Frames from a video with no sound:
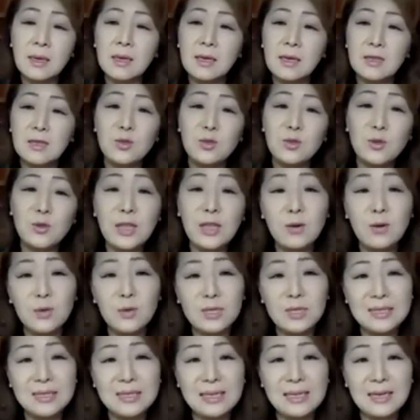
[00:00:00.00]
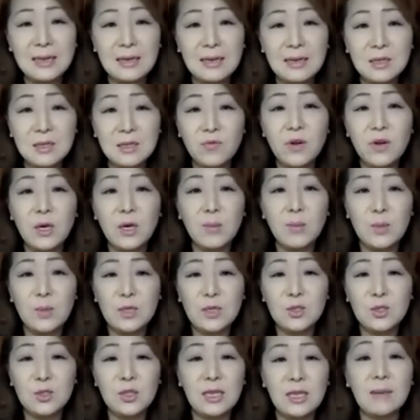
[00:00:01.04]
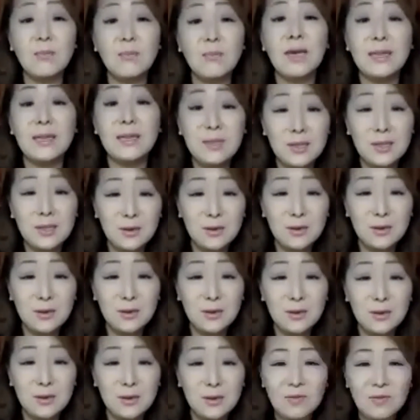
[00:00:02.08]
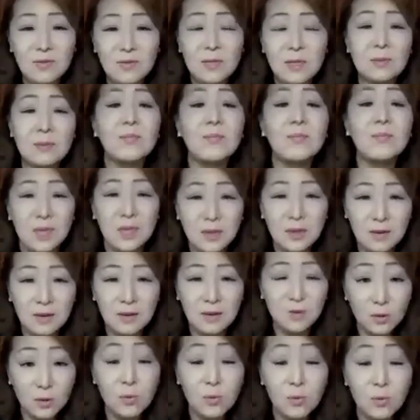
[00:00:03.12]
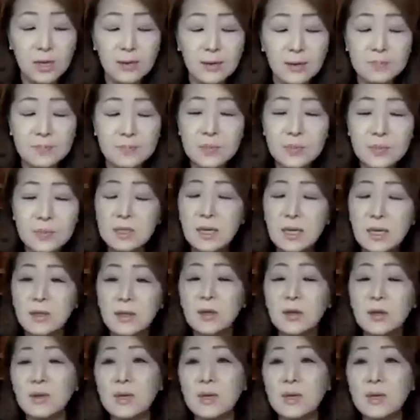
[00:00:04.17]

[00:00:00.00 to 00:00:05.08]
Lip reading: And so they were seen as very much the ambassador of Korea, South Korea.